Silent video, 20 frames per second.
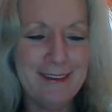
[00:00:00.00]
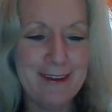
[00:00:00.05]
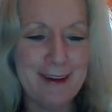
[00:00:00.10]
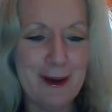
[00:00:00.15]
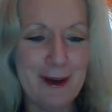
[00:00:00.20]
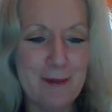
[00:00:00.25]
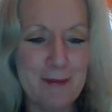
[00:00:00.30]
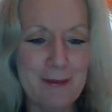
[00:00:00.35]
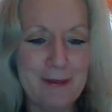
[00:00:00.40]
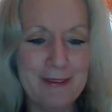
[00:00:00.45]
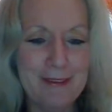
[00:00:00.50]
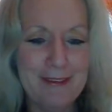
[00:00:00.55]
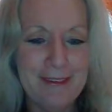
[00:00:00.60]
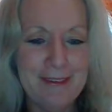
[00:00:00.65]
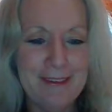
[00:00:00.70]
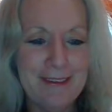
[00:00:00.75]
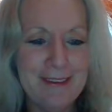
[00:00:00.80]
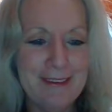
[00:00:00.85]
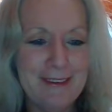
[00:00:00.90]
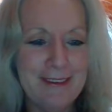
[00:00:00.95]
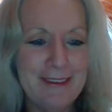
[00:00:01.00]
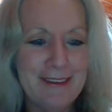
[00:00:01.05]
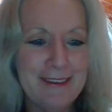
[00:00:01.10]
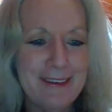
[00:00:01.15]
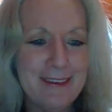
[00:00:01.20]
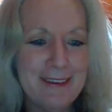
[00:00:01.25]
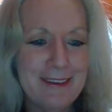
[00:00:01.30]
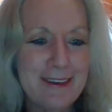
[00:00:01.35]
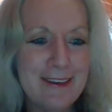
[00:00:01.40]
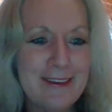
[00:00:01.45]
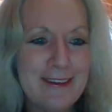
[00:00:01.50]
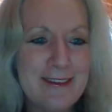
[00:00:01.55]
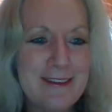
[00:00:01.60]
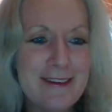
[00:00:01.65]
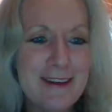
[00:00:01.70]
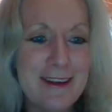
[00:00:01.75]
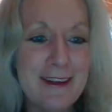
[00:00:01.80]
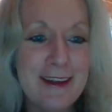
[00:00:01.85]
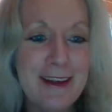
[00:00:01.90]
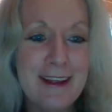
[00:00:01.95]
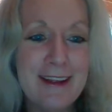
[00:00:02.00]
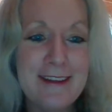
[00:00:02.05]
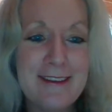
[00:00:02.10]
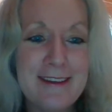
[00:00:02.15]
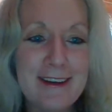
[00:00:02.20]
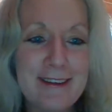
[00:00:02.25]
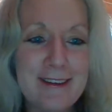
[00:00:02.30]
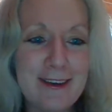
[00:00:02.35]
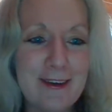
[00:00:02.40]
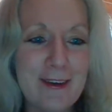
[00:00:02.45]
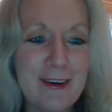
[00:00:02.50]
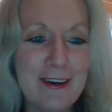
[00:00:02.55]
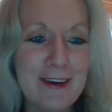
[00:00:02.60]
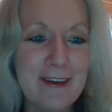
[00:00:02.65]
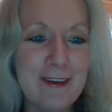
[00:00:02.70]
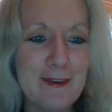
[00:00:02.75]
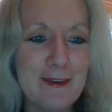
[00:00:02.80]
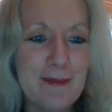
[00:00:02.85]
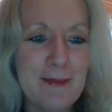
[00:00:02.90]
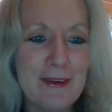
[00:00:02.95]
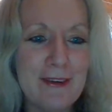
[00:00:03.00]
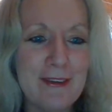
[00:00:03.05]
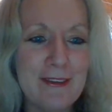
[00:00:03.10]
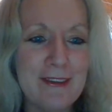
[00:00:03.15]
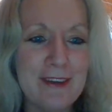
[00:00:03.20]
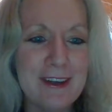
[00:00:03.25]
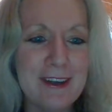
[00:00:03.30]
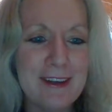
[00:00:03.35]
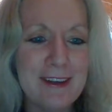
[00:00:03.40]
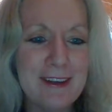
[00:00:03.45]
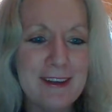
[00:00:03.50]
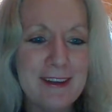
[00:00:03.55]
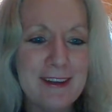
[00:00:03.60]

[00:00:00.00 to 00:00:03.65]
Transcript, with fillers: up to see. It's actually quite a long blog, really.